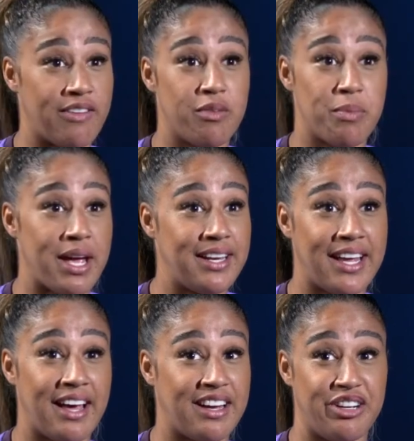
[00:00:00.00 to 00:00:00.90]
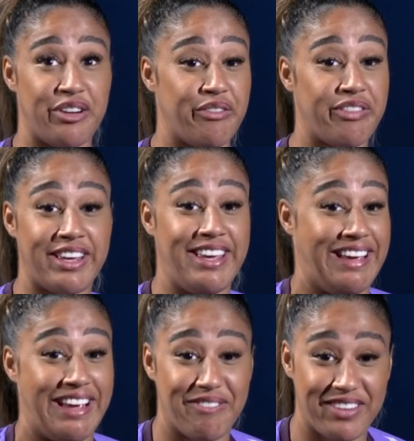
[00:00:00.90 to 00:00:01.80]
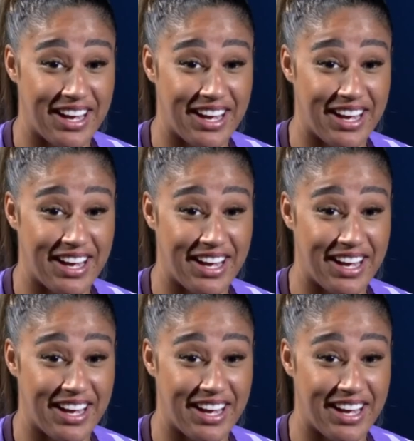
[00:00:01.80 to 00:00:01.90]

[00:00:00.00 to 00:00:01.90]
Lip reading: never made it. And I don't think he even